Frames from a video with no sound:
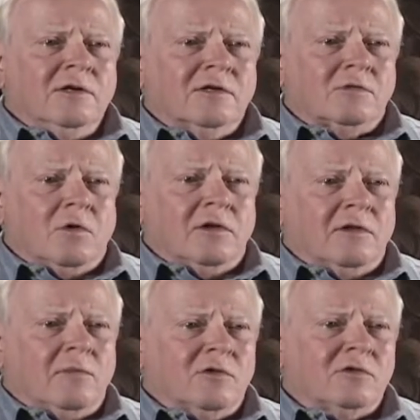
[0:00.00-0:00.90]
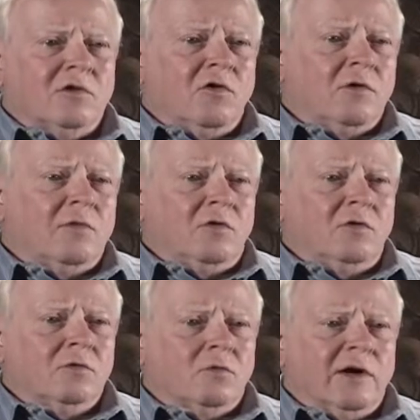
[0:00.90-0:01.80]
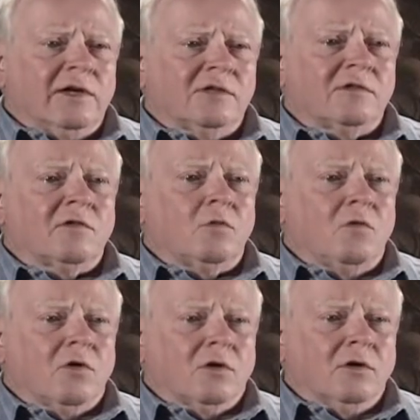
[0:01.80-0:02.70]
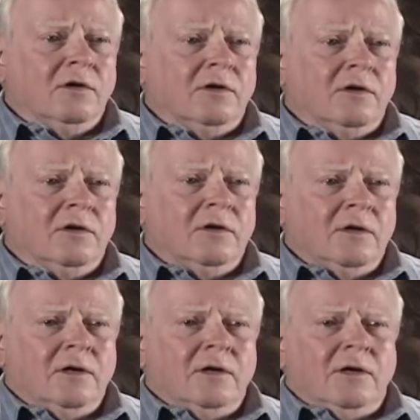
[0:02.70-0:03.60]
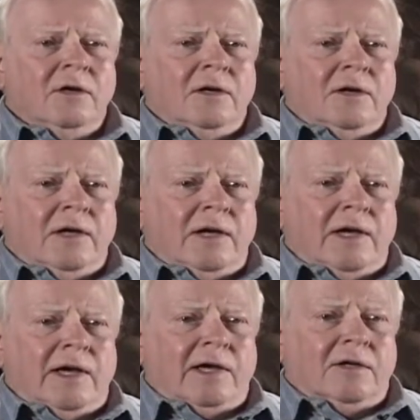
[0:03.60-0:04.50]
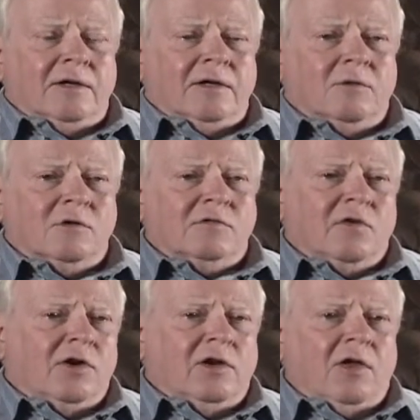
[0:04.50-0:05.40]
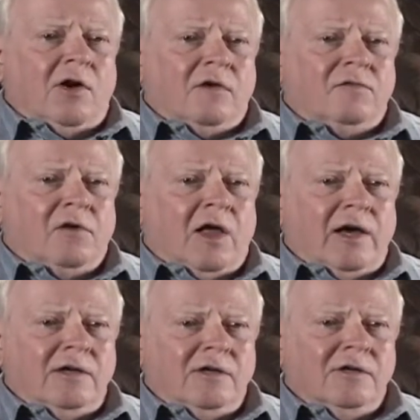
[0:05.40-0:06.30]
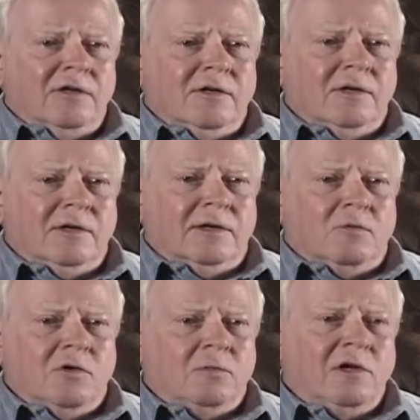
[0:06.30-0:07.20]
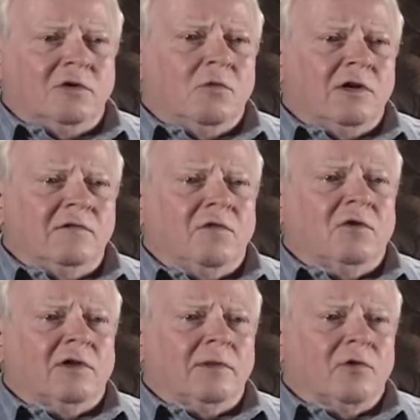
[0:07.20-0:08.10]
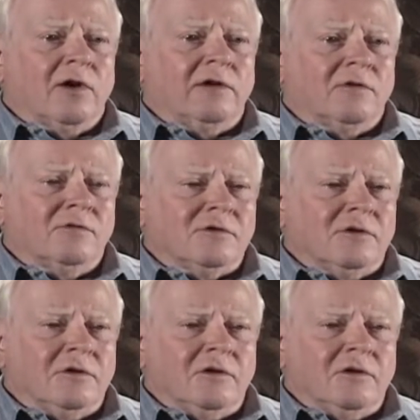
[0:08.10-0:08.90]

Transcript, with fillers: It's one of the most notable raids of the war. And it was a very long flight uh, with B twenty-four Liberators.